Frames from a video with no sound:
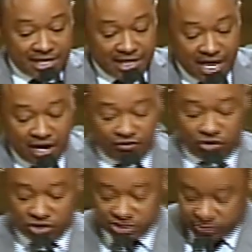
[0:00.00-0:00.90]
Now, of
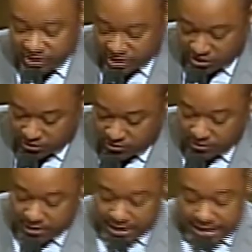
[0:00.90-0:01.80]
course, we know
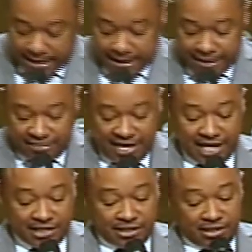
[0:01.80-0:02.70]

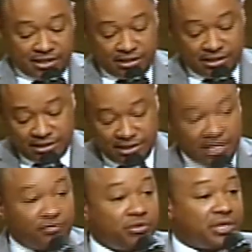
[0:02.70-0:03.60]
that
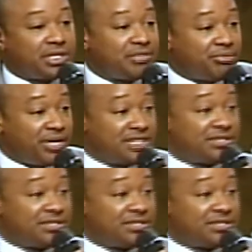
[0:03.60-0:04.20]
everyone can praise the